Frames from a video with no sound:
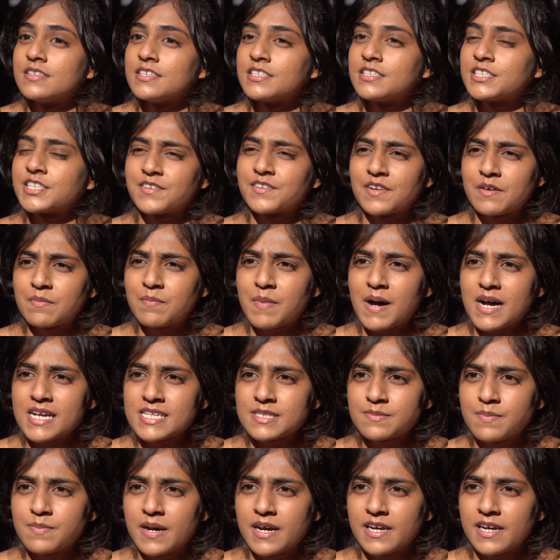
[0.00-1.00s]
She would have
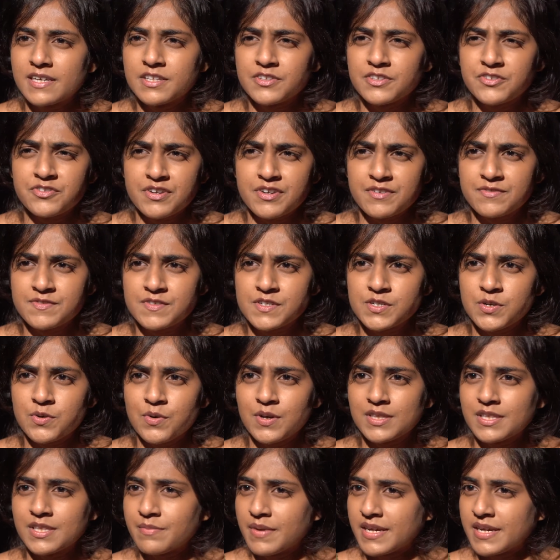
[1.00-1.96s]
passed by the thrift store and the